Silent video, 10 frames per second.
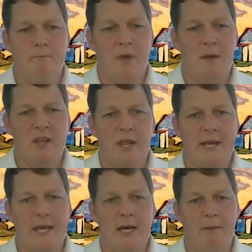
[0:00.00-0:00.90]
maybe
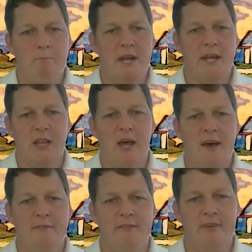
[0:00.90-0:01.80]
like a minute
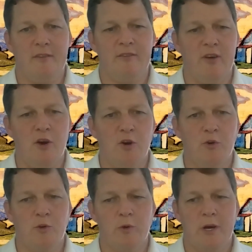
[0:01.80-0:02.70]
left, and
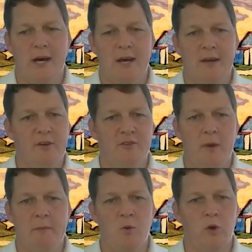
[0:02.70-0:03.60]
so if there's
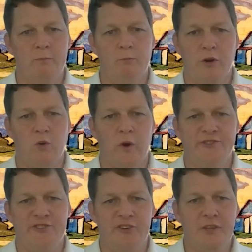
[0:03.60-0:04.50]
maybe one more
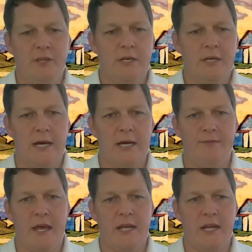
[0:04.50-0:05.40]
question
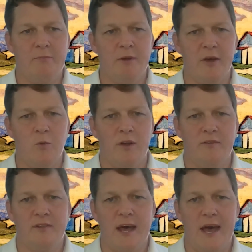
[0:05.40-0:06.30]
that anybody
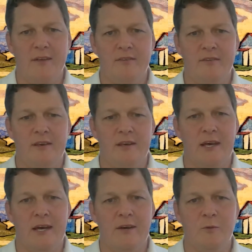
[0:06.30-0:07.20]
wants to ask,
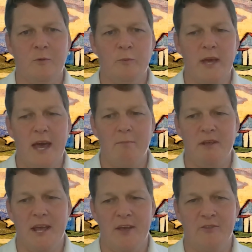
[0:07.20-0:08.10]
we'll be
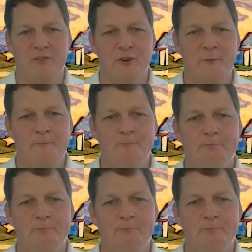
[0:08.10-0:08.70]
happy to answer it.